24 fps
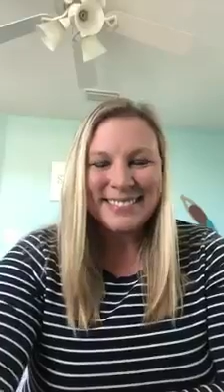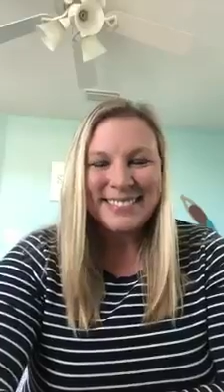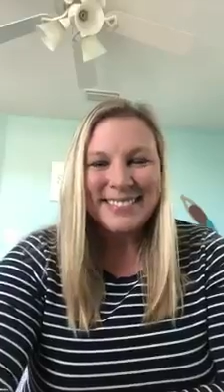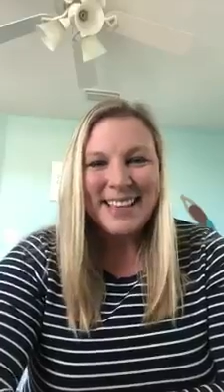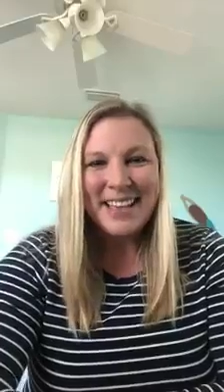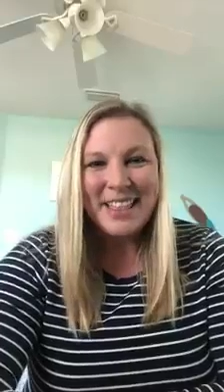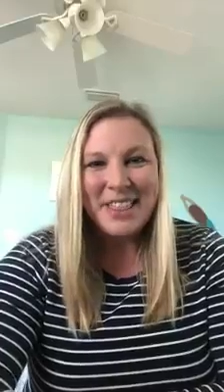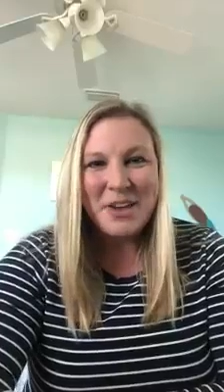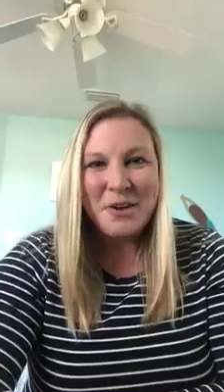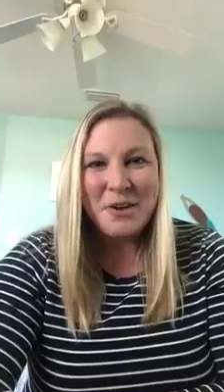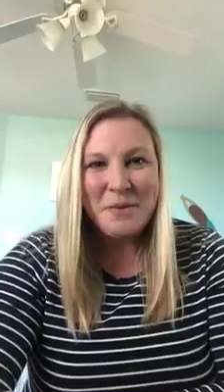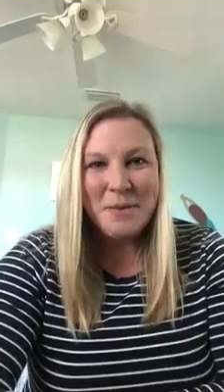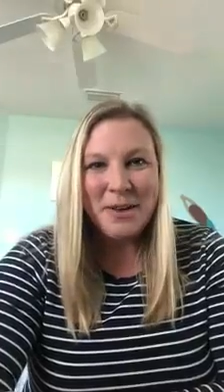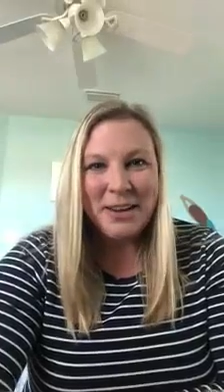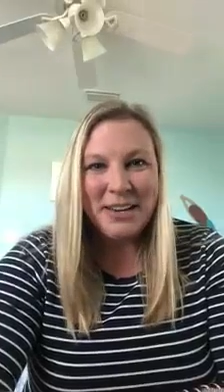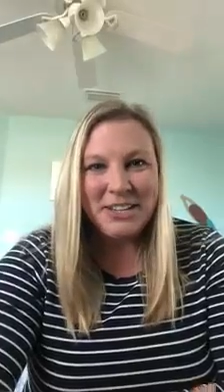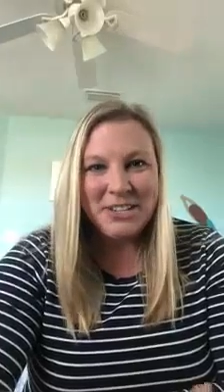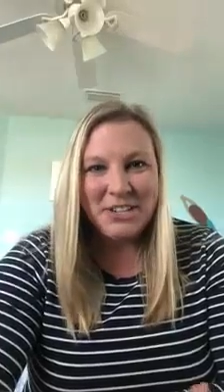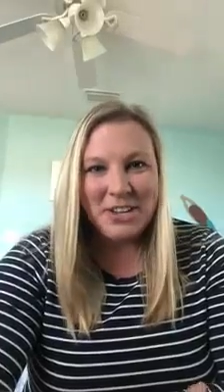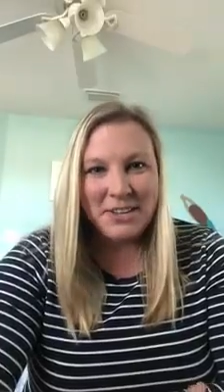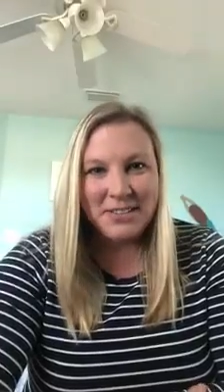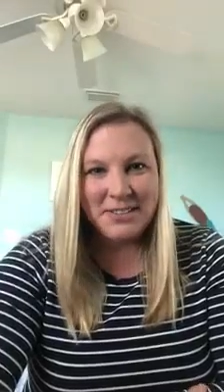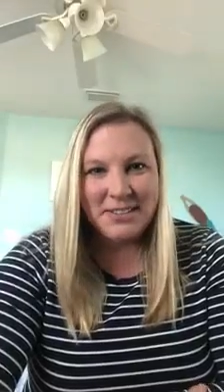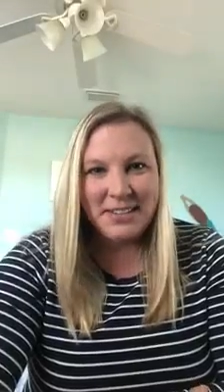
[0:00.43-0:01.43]
Hello, Wendy
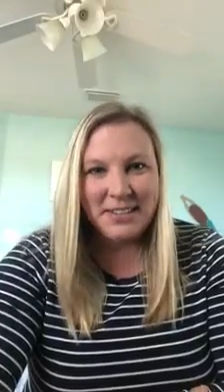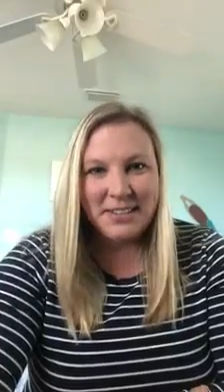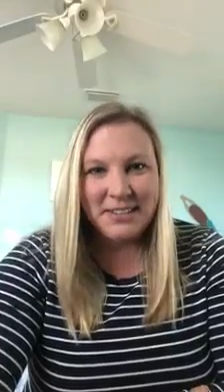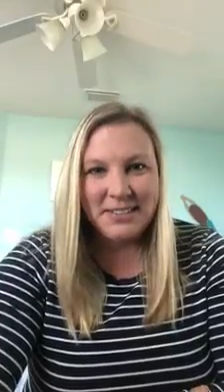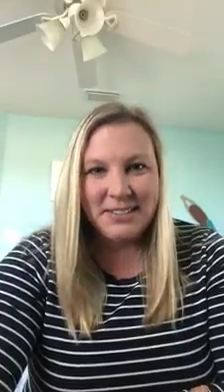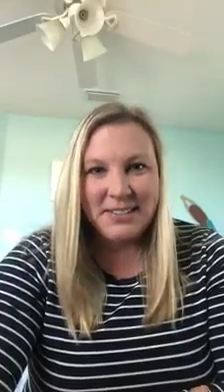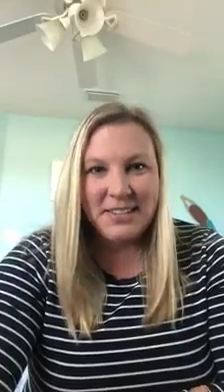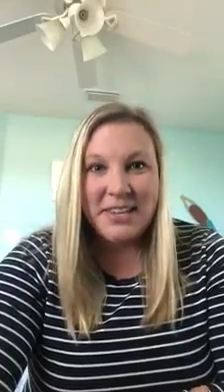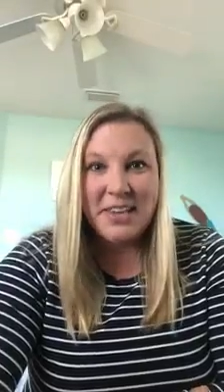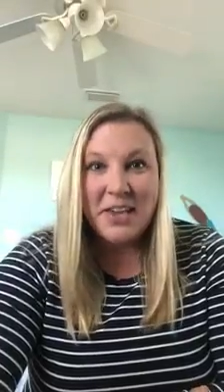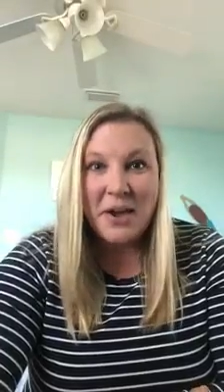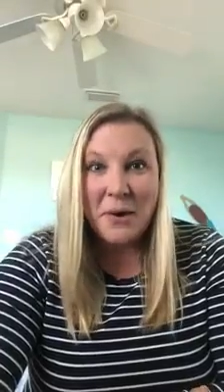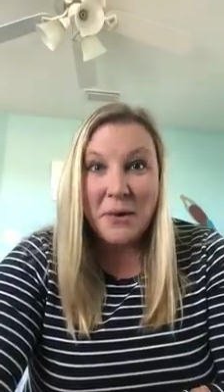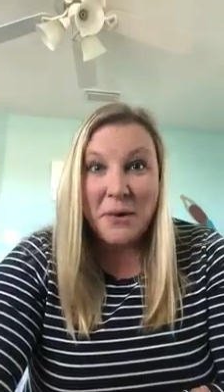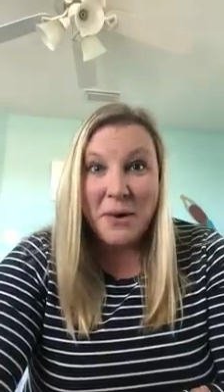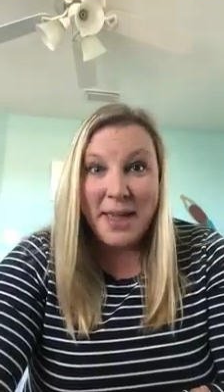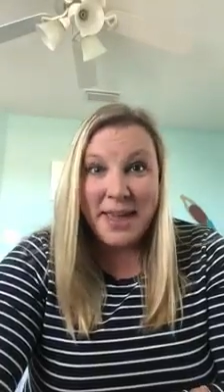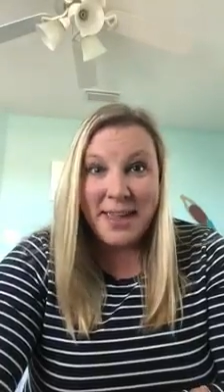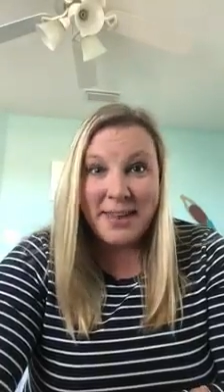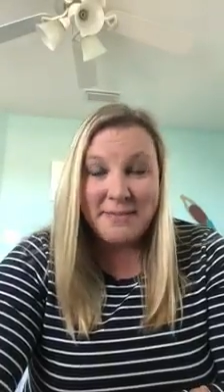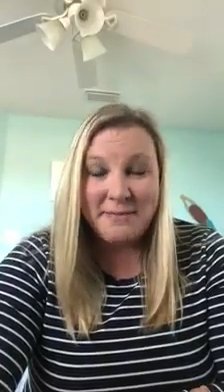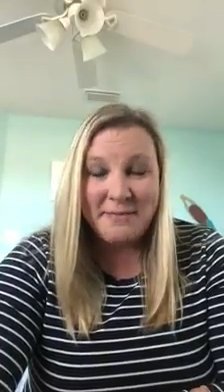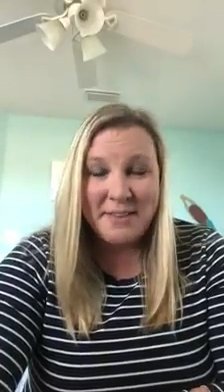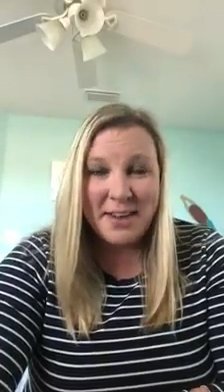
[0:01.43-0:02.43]
Schultz here, CEO
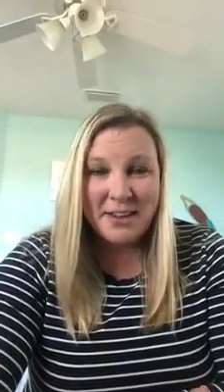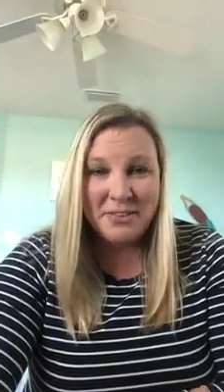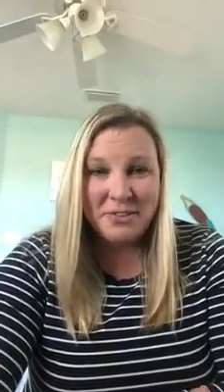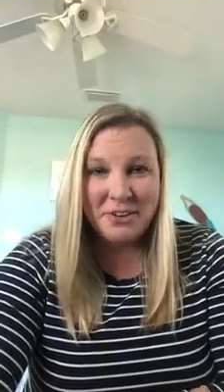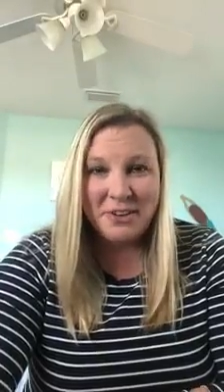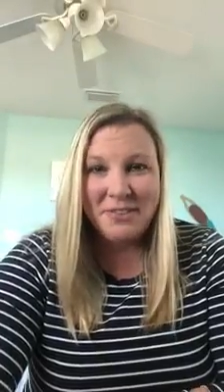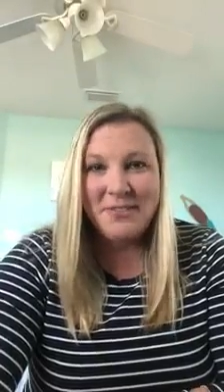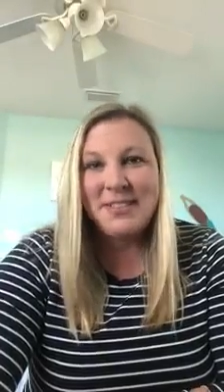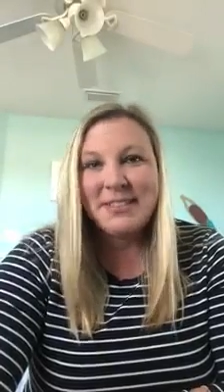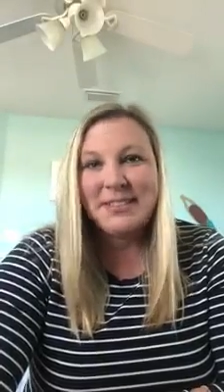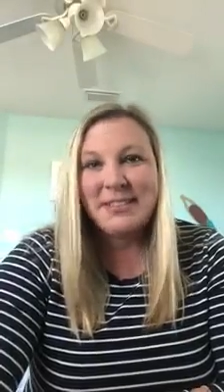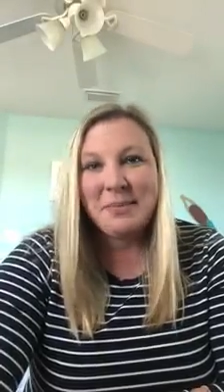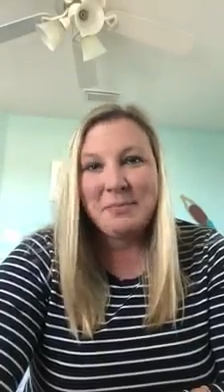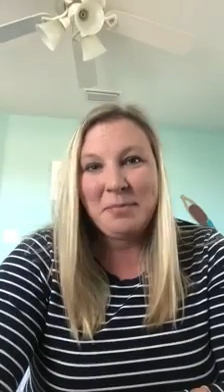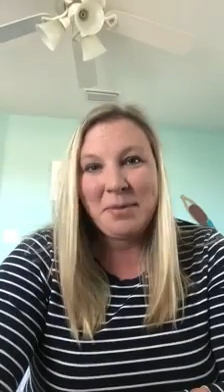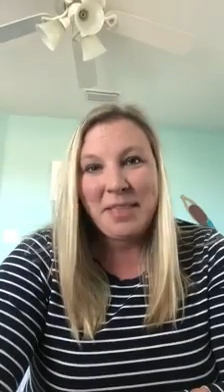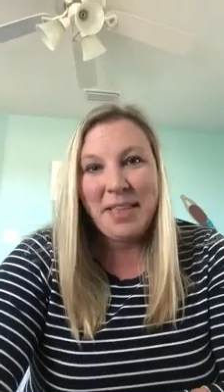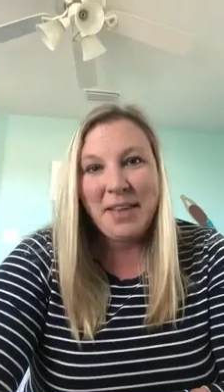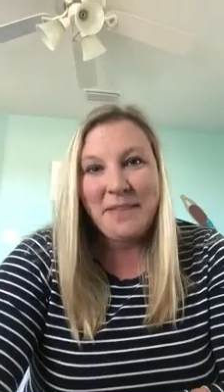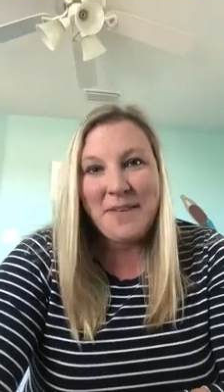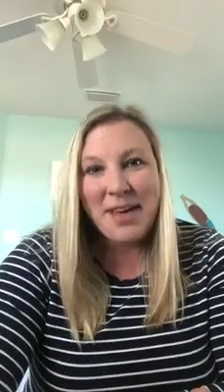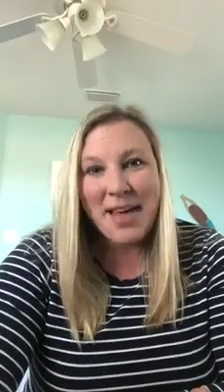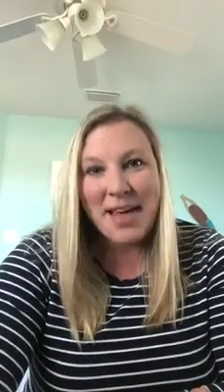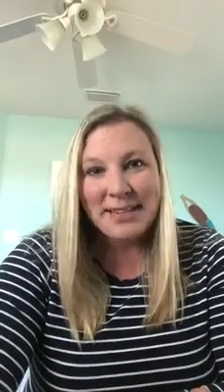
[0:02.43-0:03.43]
and founder of the Simple
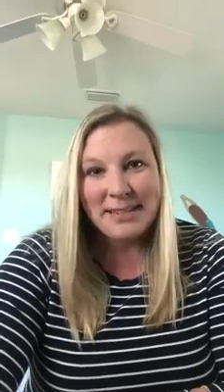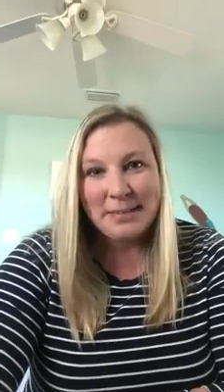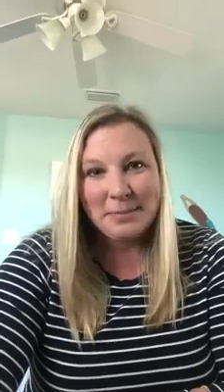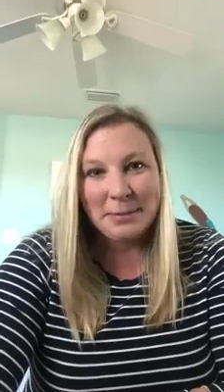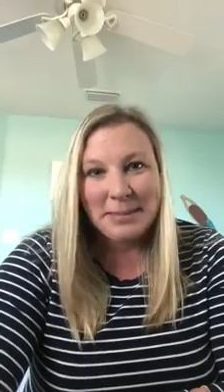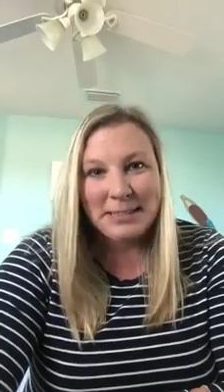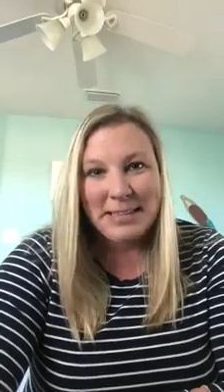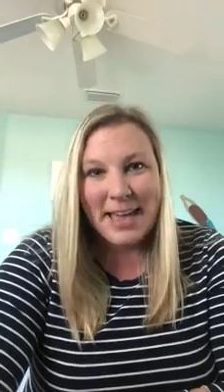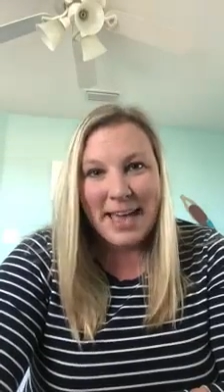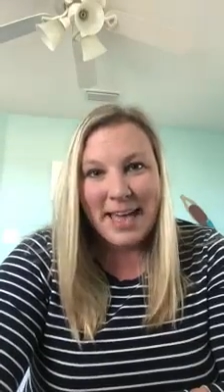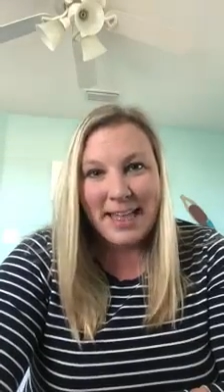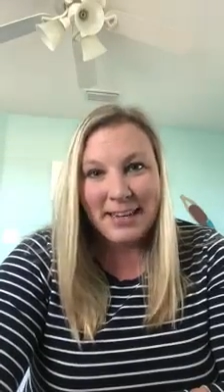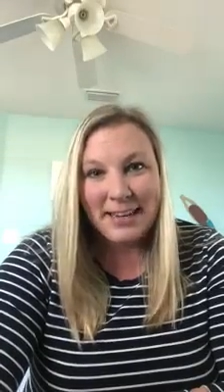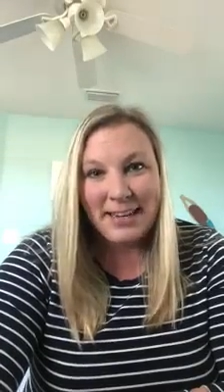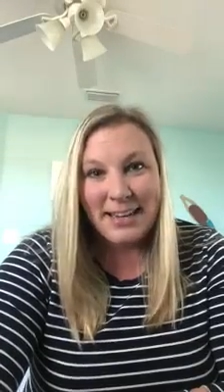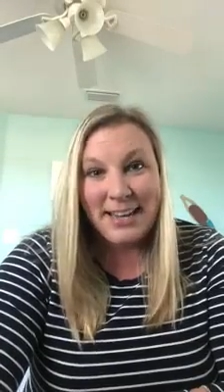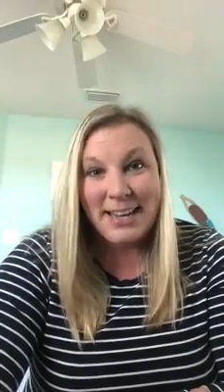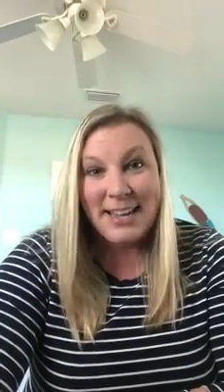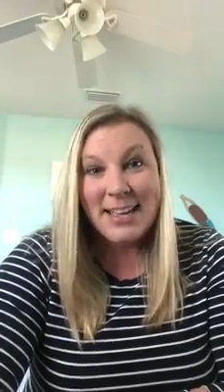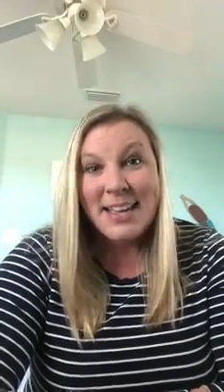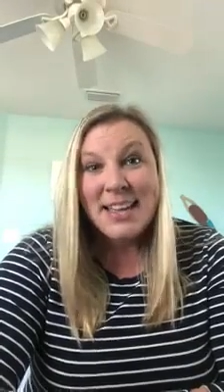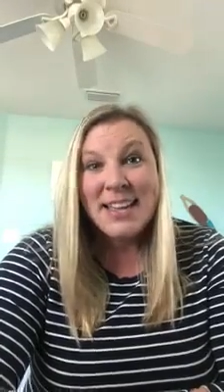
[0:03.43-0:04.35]
Life Hospitality.